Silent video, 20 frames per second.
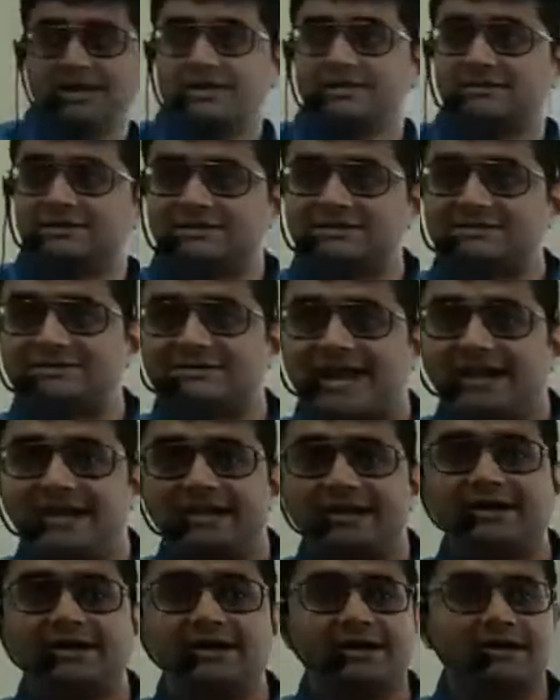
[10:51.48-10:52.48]
The
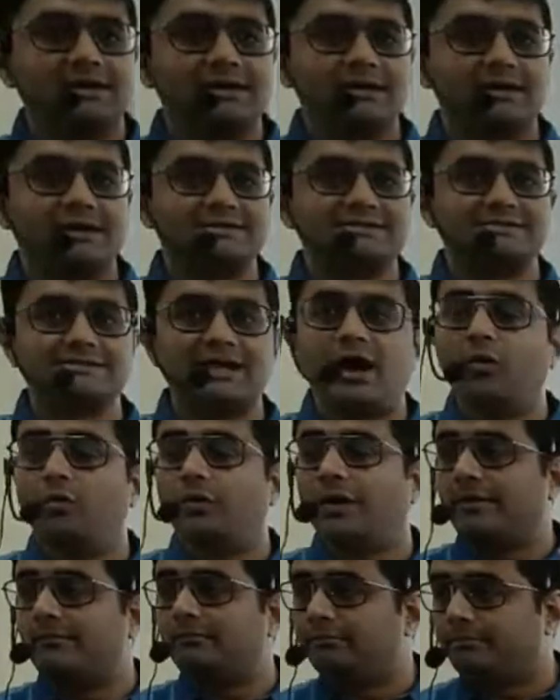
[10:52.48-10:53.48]
center is now
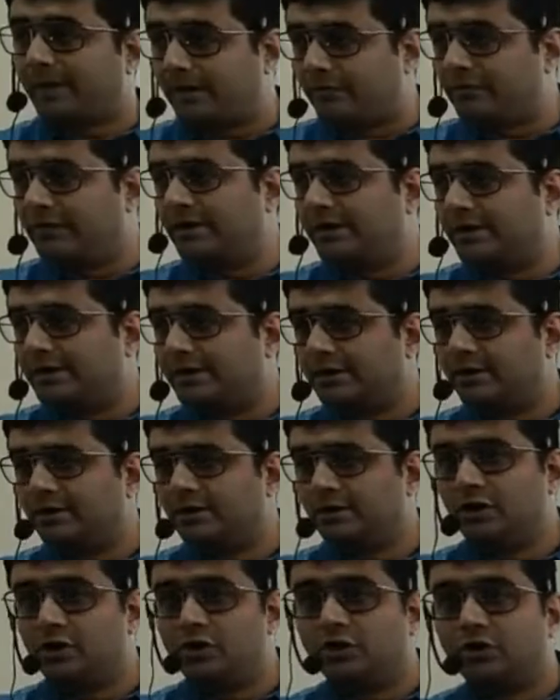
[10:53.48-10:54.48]
empowered
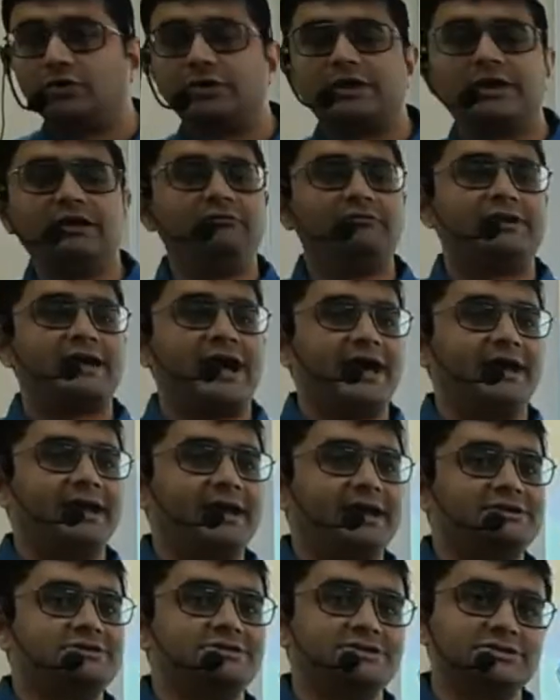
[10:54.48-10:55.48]
to give
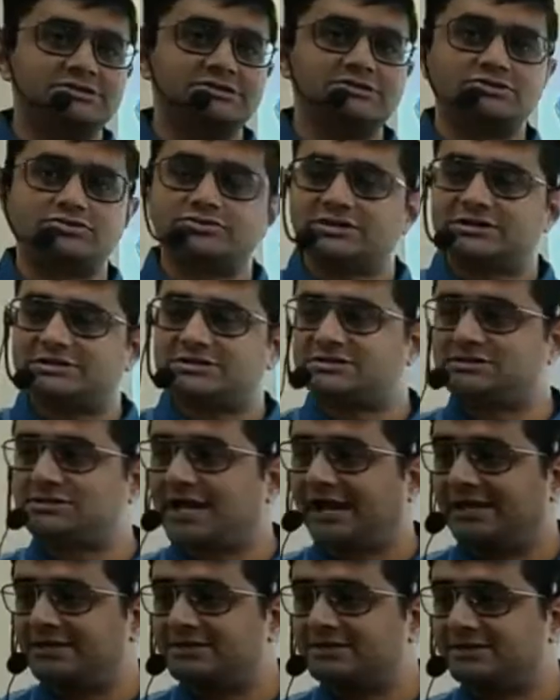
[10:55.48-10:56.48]
directions to the
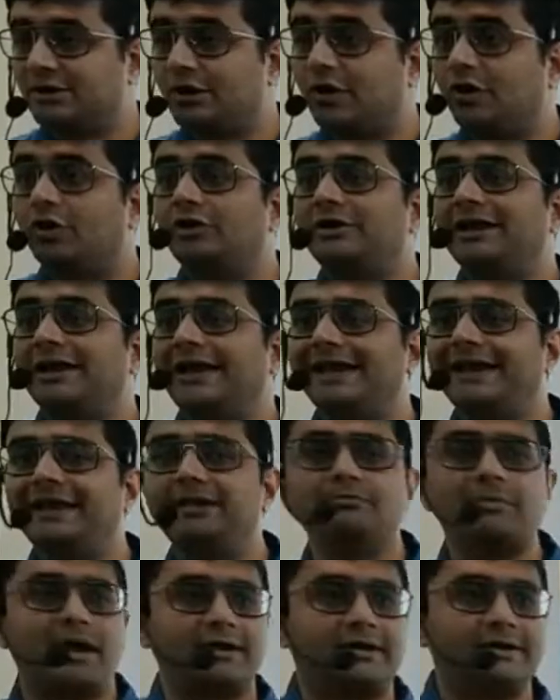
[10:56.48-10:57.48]
state on any
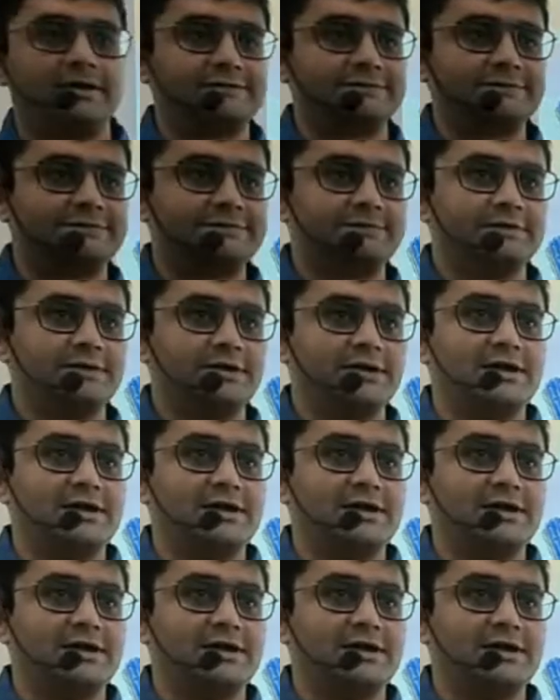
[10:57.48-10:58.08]
matters,